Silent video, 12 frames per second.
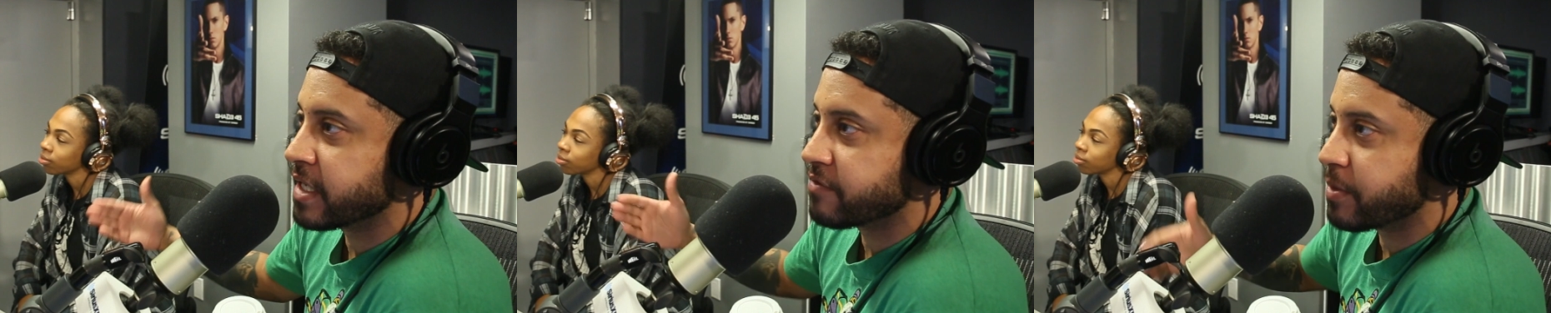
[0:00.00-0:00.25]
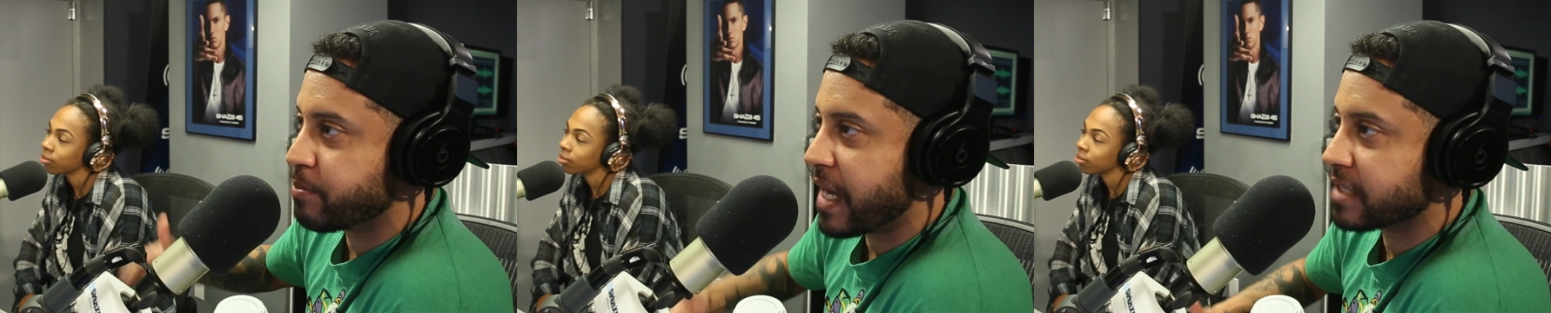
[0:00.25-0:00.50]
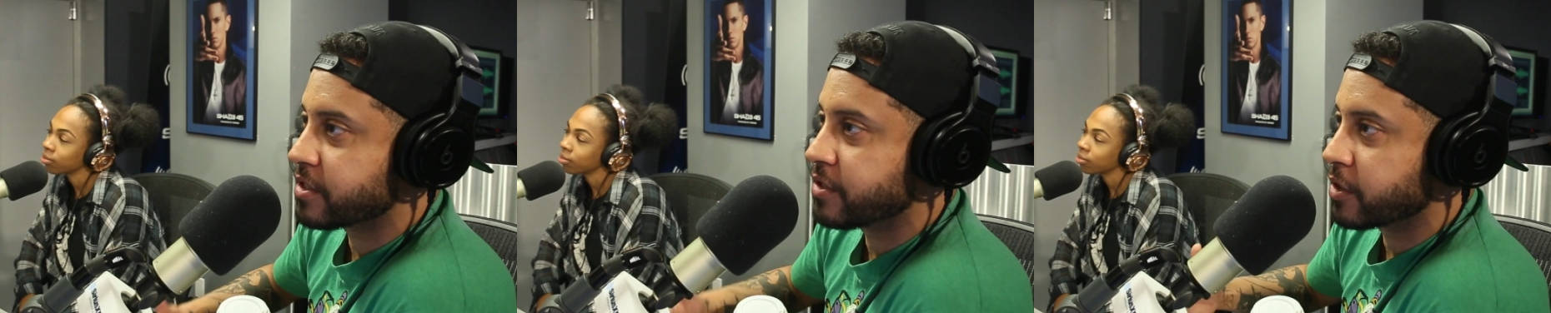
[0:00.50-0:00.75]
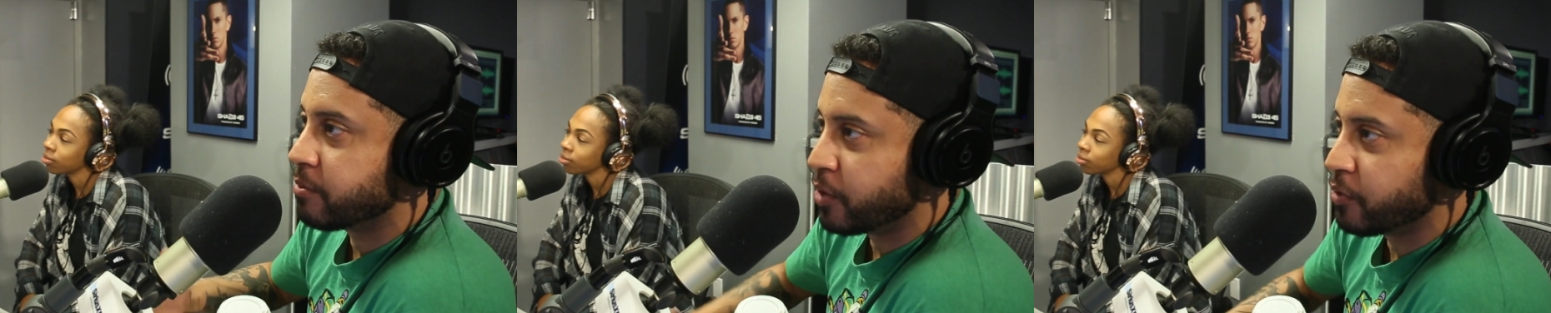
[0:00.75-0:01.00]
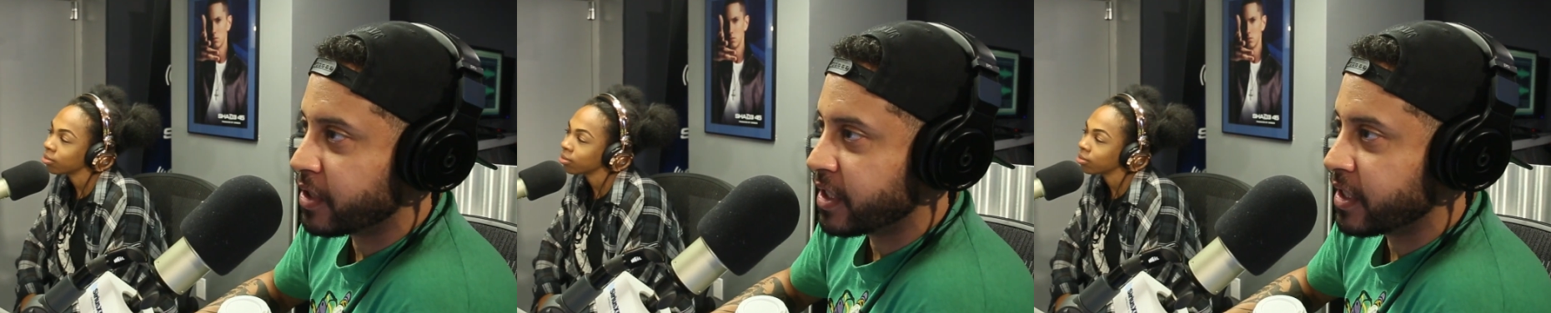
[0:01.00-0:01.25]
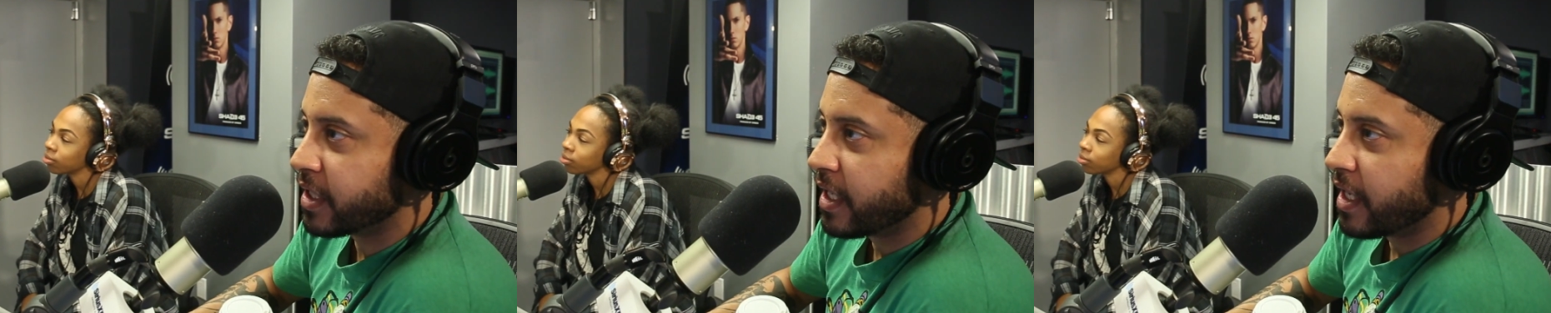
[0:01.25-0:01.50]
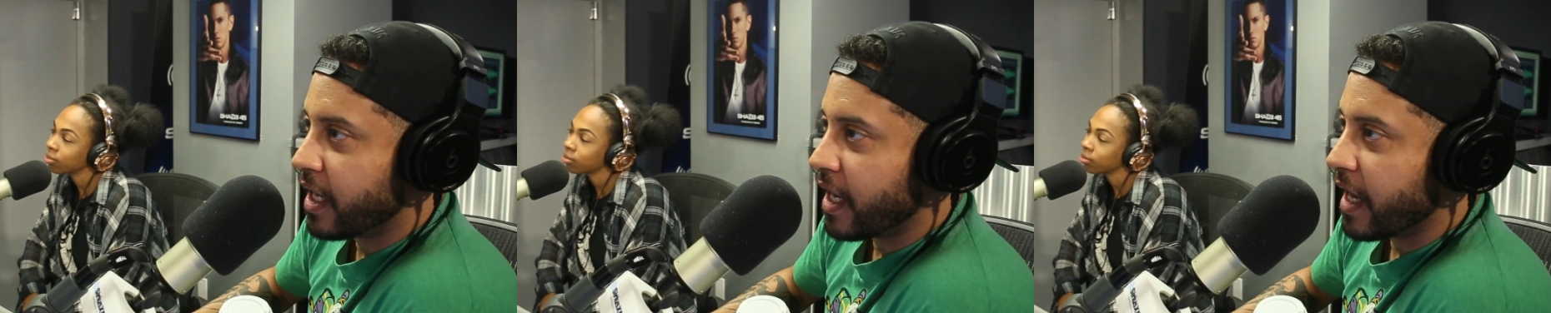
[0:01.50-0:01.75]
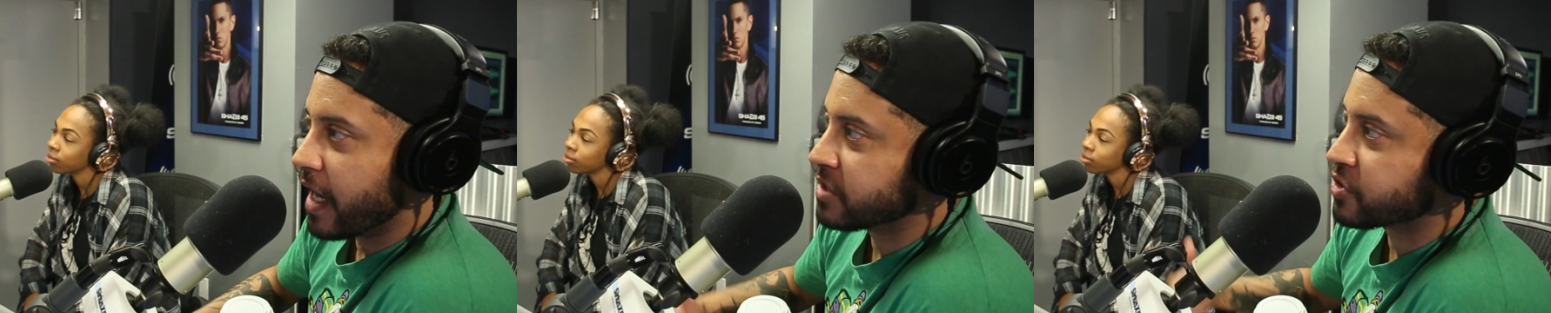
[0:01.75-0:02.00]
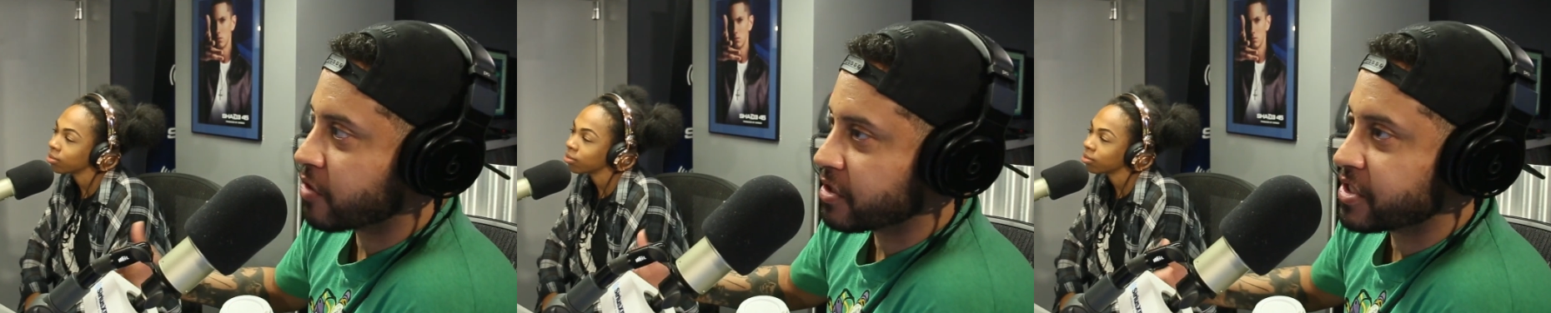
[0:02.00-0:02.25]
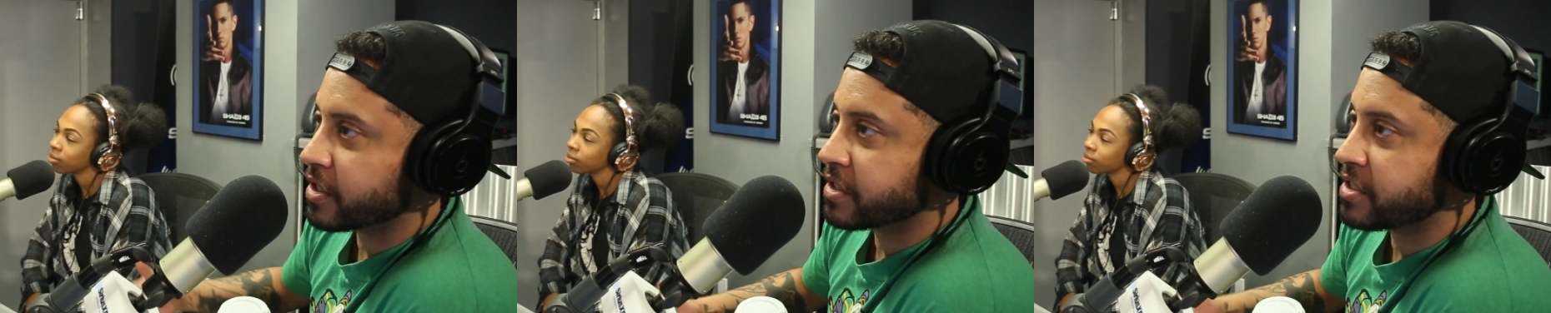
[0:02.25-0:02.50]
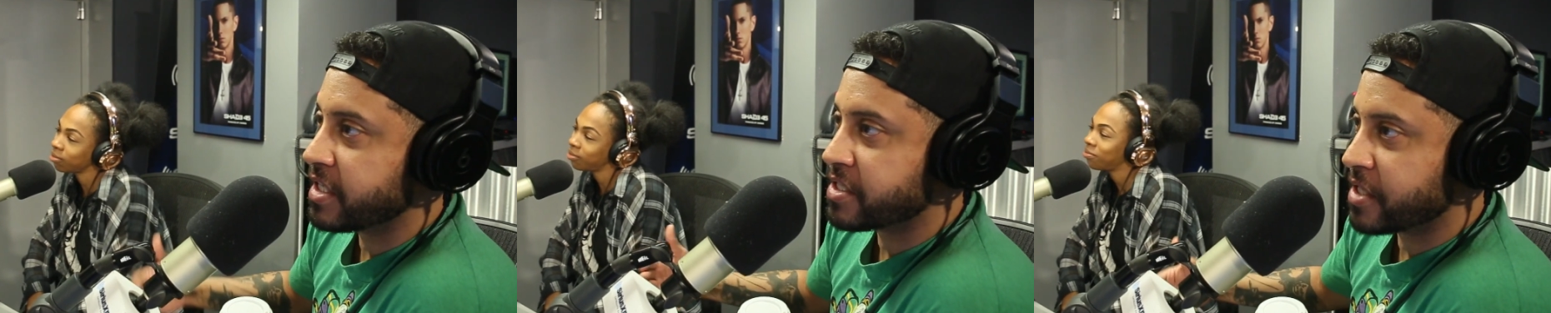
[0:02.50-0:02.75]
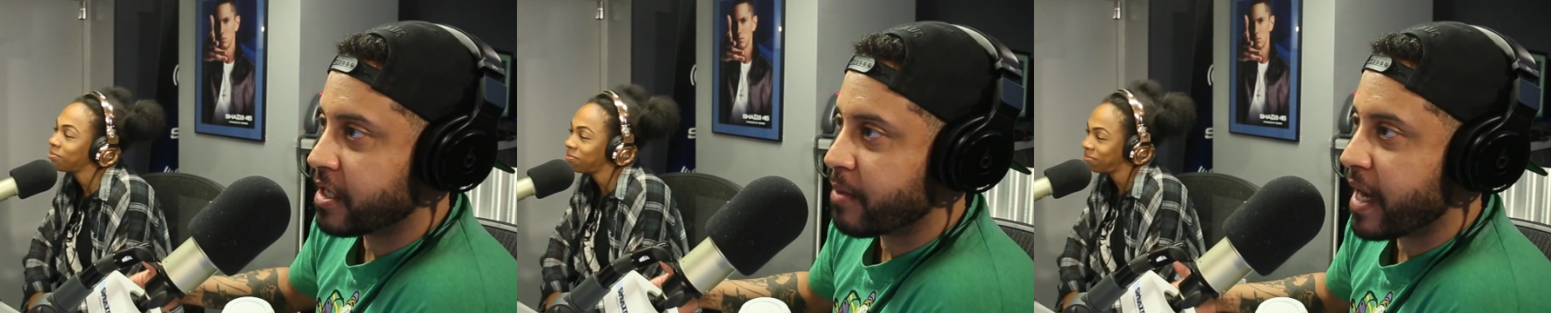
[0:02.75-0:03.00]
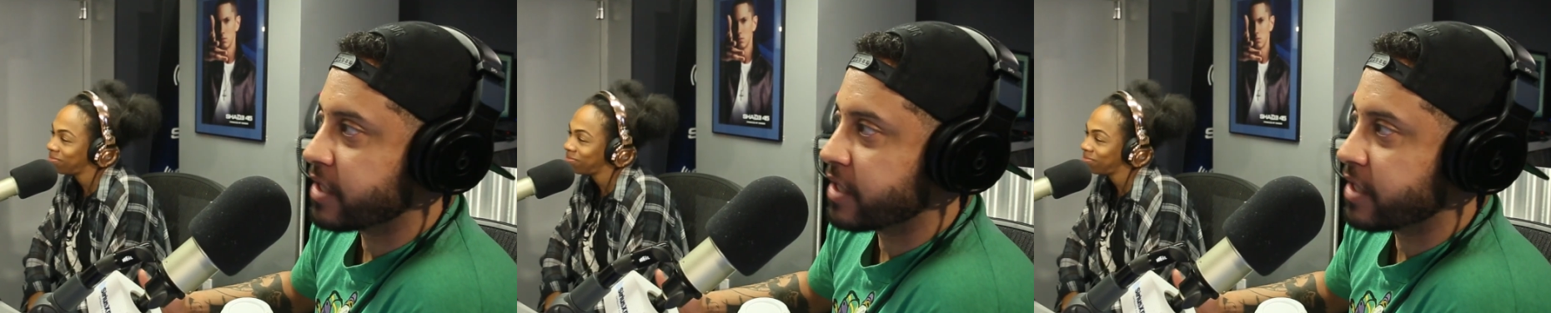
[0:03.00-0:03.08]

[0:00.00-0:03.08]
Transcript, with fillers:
Speaker 1: gives it back to the community, and starts to teach them